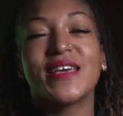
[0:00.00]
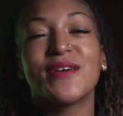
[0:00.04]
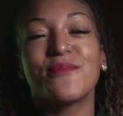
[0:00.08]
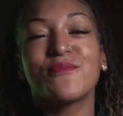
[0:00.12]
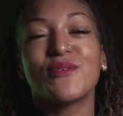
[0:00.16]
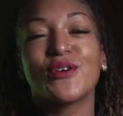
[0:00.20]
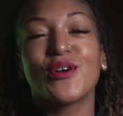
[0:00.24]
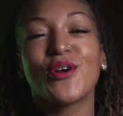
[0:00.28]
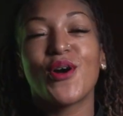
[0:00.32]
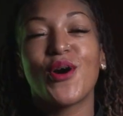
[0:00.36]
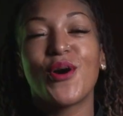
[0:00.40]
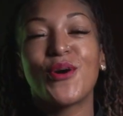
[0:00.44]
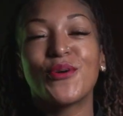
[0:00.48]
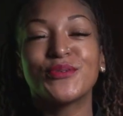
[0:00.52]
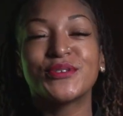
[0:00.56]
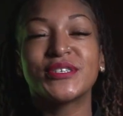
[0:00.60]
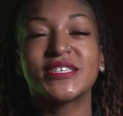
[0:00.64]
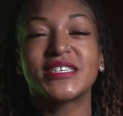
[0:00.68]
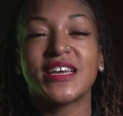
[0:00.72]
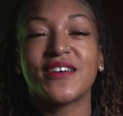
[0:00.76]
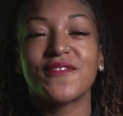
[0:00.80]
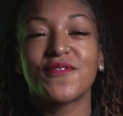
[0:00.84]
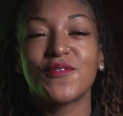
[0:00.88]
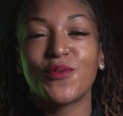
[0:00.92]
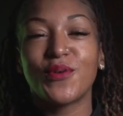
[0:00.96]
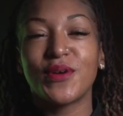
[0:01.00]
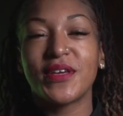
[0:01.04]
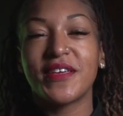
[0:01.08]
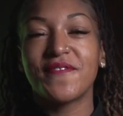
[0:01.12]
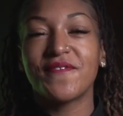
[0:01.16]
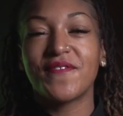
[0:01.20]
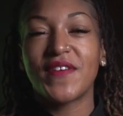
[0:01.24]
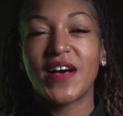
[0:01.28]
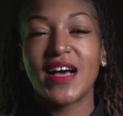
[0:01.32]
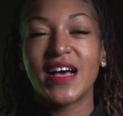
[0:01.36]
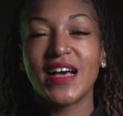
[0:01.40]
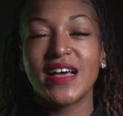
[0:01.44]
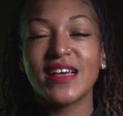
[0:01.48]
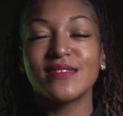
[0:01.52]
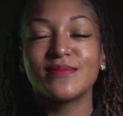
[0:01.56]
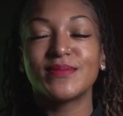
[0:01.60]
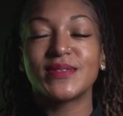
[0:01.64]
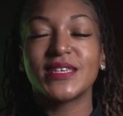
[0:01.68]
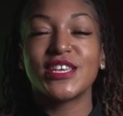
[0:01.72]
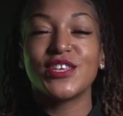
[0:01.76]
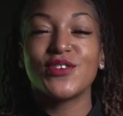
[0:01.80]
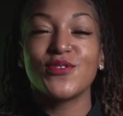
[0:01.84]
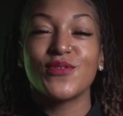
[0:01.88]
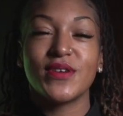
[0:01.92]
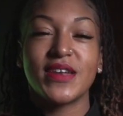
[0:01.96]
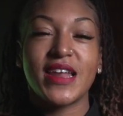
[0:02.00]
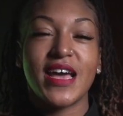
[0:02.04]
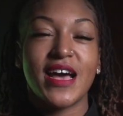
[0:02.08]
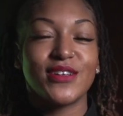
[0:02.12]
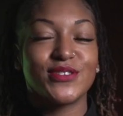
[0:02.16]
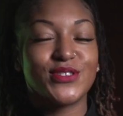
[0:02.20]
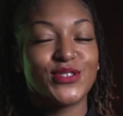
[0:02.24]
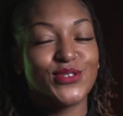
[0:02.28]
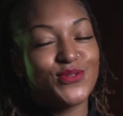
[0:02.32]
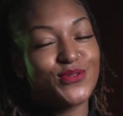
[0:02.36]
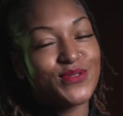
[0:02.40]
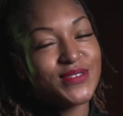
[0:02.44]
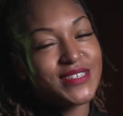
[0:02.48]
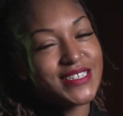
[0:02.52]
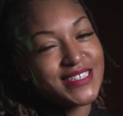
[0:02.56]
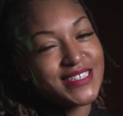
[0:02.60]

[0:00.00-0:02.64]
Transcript: am your host, Chef Queen Vibes, and you are now tuned